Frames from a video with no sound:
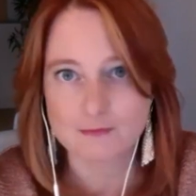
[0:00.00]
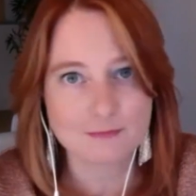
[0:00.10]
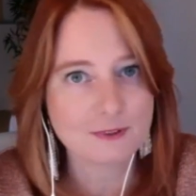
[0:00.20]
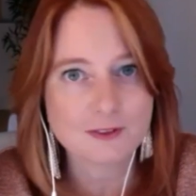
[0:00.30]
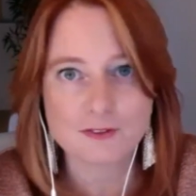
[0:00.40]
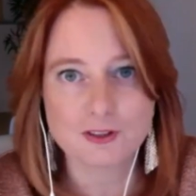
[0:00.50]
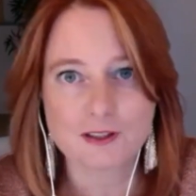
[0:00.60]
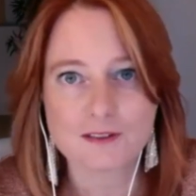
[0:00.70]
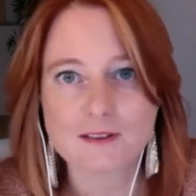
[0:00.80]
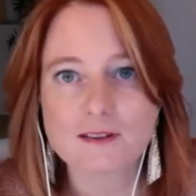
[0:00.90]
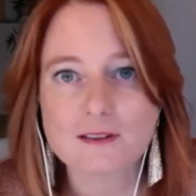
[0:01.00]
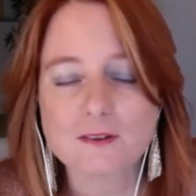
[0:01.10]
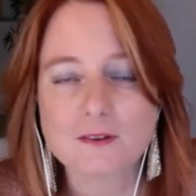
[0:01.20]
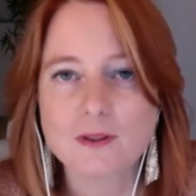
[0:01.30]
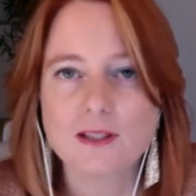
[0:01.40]
You shared
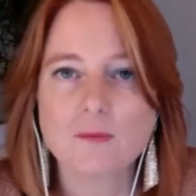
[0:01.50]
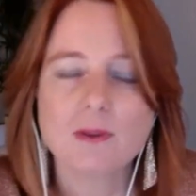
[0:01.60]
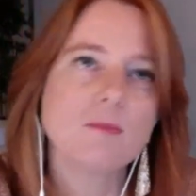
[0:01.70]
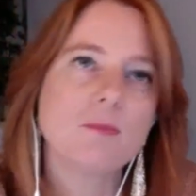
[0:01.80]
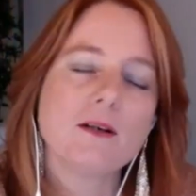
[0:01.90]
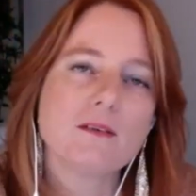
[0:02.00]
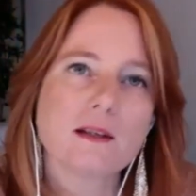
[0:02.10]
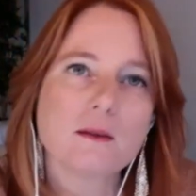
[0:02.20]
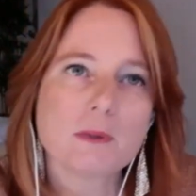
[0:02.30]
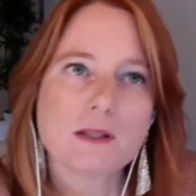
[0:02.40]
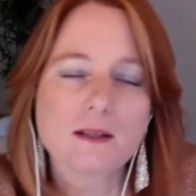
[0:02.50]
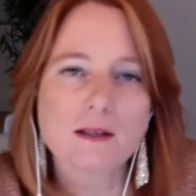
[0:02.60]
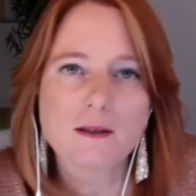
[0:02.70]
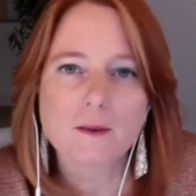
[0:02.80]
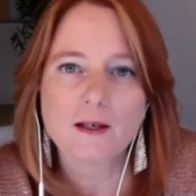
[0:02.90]
already a bit about that, but
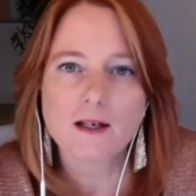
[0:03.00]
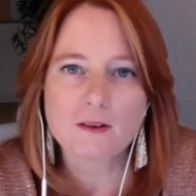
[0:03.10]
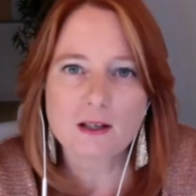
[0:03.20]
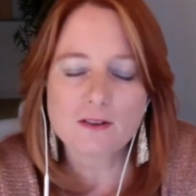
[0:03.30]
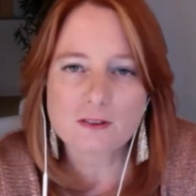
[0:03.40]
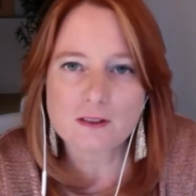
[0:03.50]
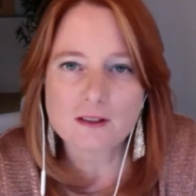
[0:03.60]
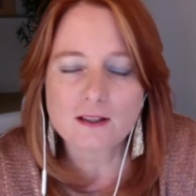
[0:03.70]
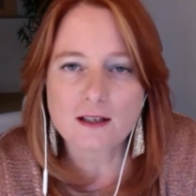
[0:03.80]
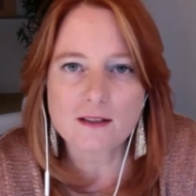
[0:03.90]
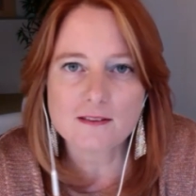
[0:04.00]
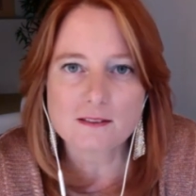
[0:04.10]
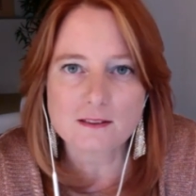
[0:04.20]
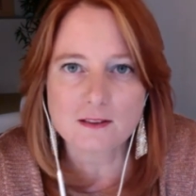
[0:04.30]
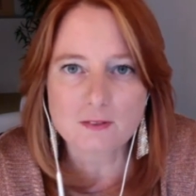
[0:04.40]
how has your high
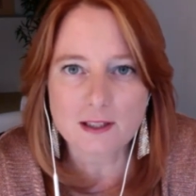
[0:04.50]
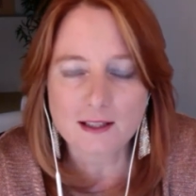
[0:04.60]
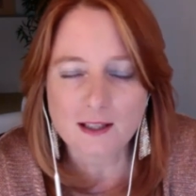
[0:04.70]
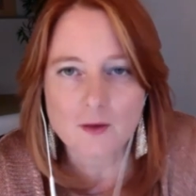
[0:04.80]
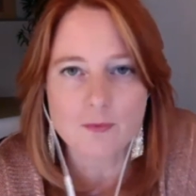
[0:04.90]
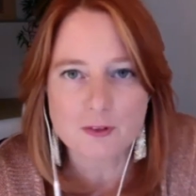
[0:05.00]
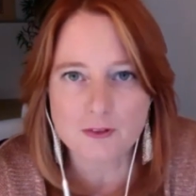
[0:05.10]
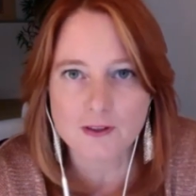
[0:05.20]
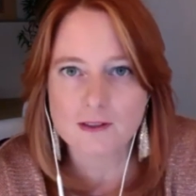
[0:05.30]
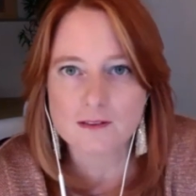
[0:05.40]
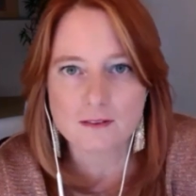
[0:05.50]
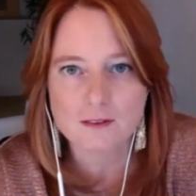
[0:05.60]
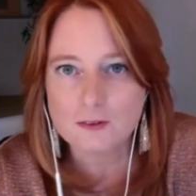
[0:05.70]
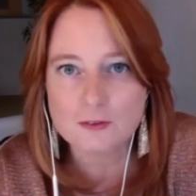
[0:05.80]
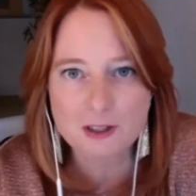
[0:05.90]
sensitivity helped you in this
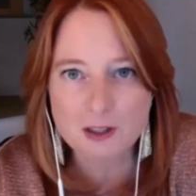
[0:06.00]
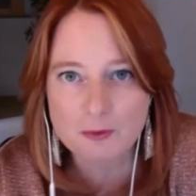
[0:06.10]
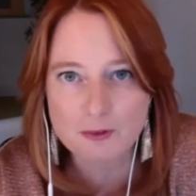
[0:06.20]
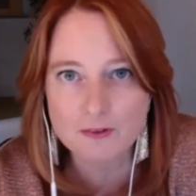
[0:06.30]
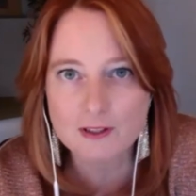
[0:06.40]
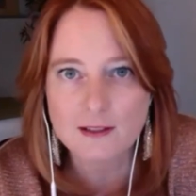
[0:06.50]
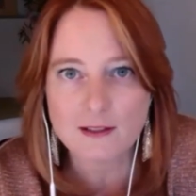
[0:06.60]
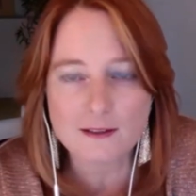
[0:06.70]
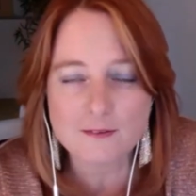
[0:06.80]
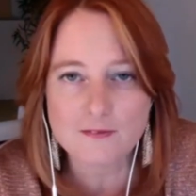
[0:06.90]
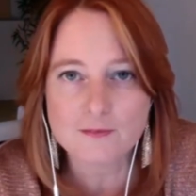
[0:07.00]
new chapter in life?